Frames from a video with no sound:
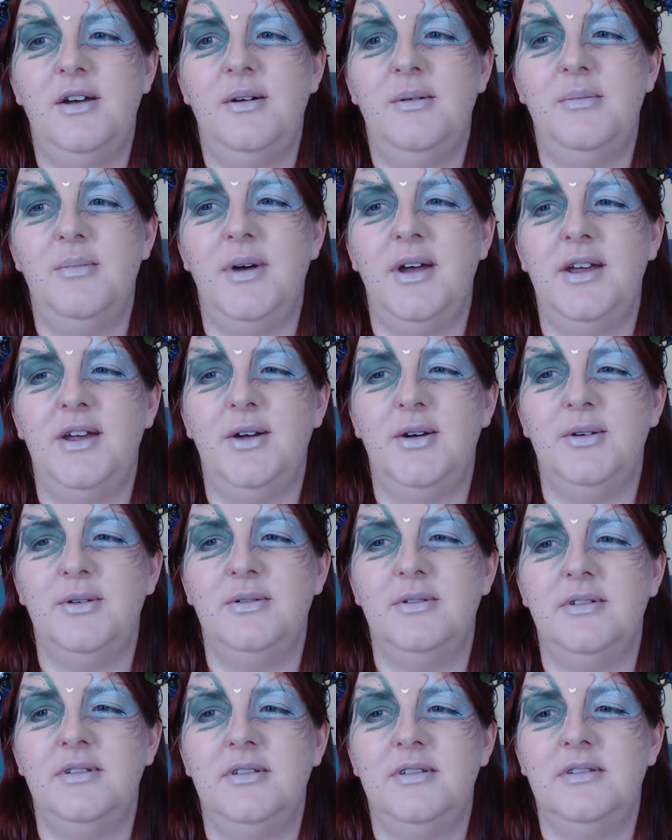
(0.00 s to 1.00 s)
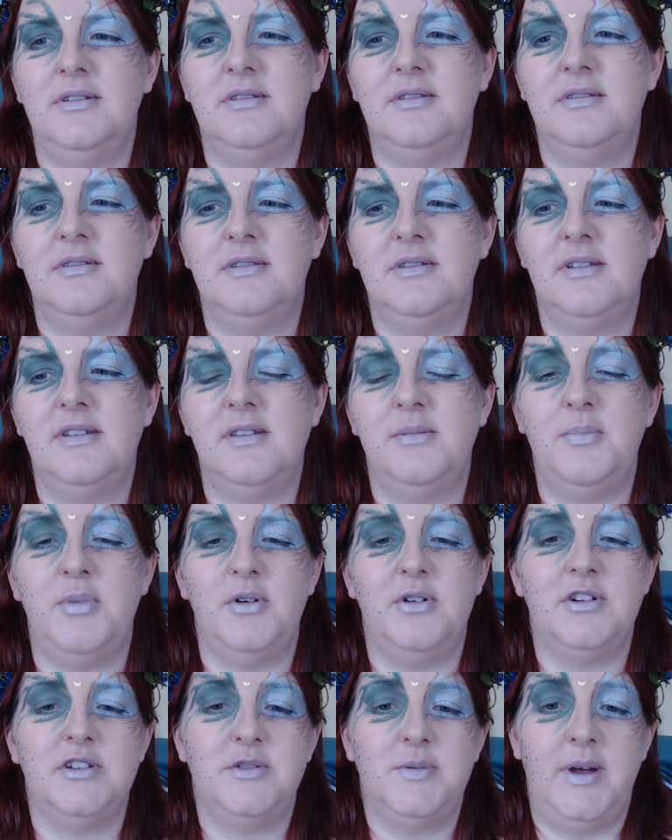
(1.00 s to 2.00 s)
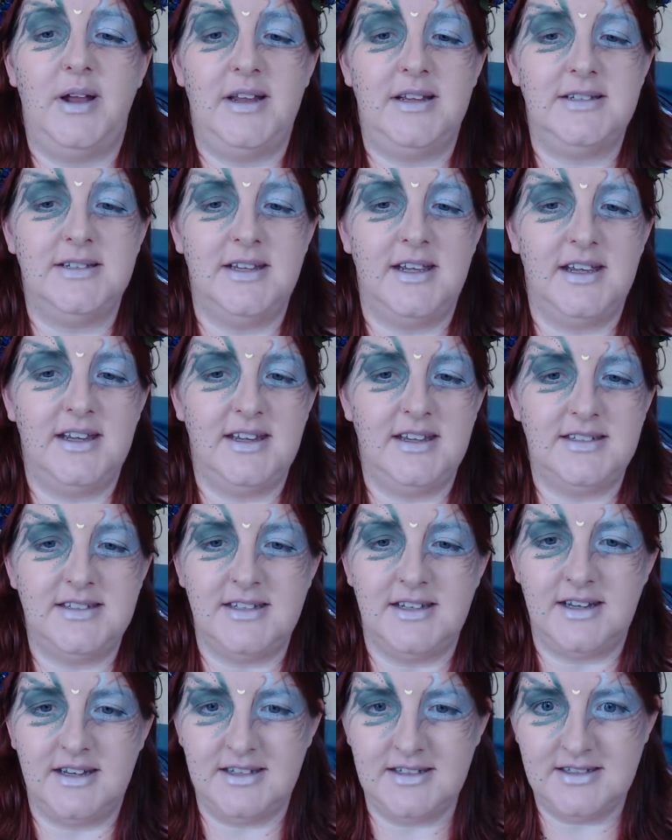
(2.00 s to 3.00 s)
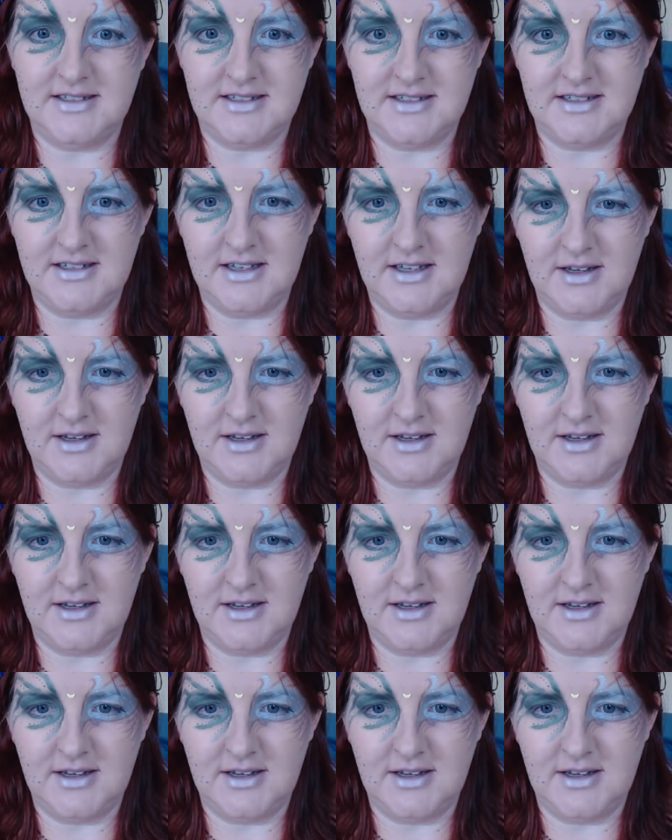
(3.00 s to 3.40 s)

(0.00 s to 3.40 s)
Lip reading: my own spirituality, I guess it is,